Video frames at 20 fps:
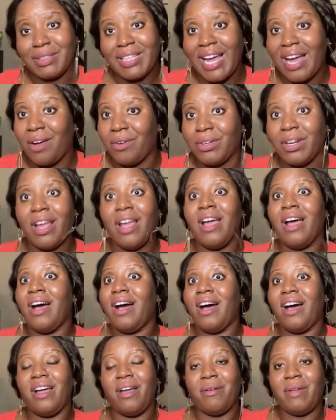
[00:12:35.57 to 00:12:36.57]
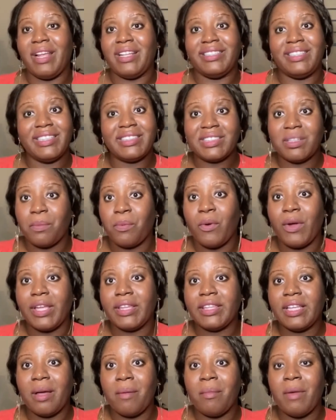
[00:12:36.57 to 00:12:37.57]
down and
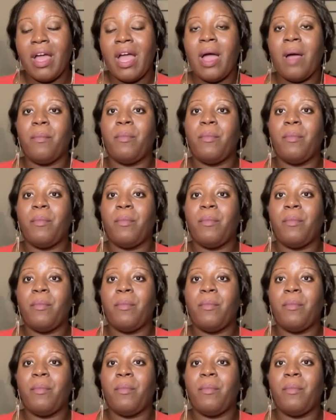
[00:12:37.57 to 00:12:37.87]
disappoint them,